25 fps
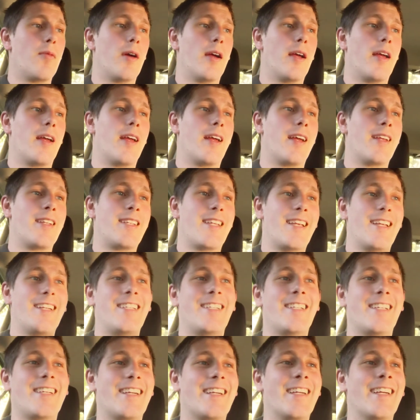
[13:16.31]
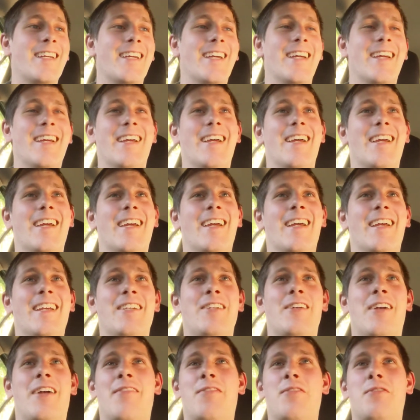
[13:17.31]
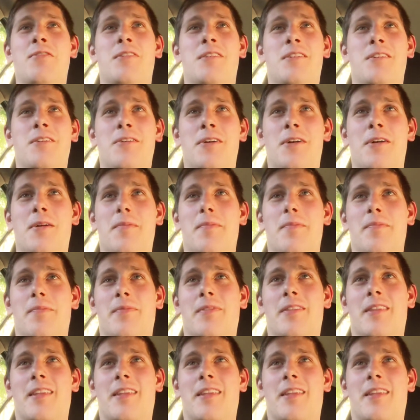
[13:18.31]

where essentially he travels Europe